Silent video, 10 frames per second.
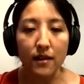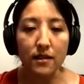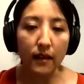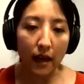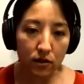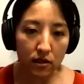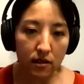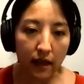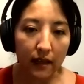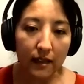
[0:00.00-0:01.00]
And this
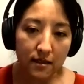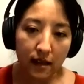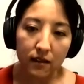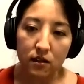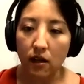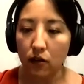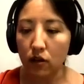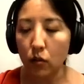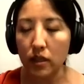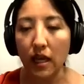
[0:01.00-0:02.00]
allows us to gain insight into
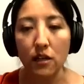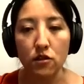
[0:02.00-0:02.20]
not only what